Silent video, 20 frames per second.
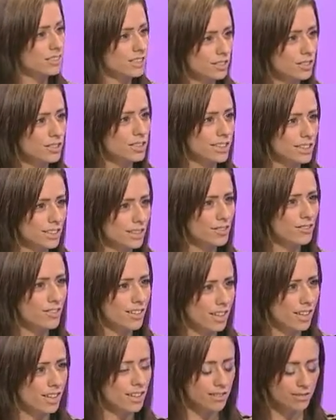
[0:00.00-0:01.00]
I totally
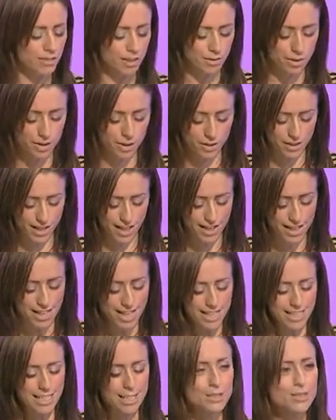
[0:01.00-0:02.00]
agree. I agree with you there.
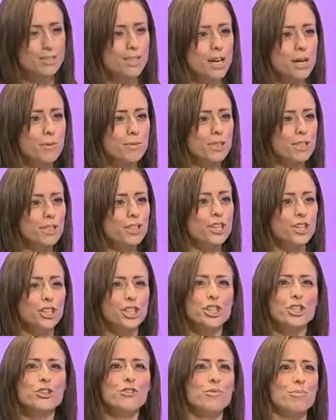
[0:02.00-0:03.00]
Now, Simon,
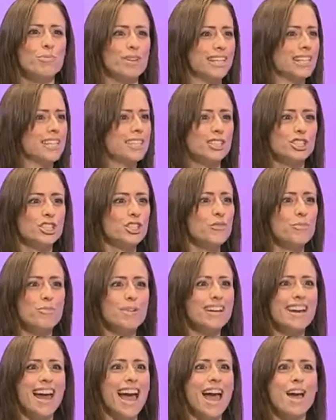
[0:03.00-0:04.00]
you've been, because you've
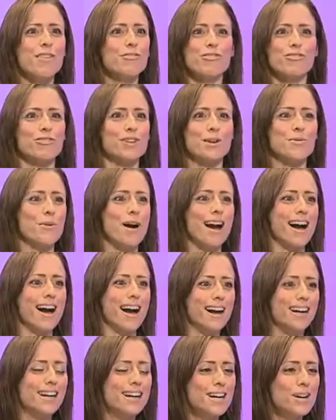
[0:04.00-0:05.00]
been
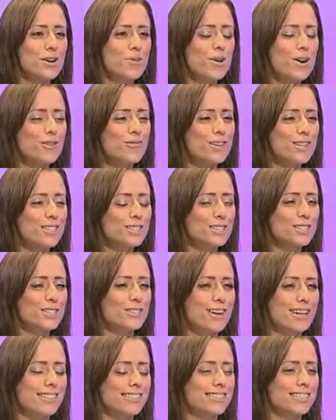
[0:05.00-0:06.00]
everywhere. What first
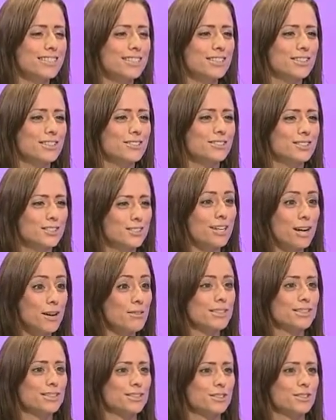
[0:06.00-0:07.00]
attracted you to
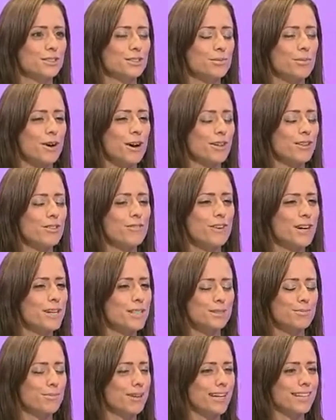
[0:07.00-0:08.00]
going to Dubai in the
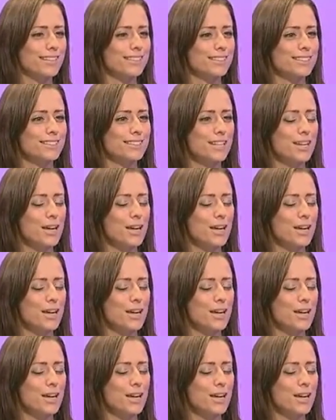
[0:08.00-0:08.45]
first place?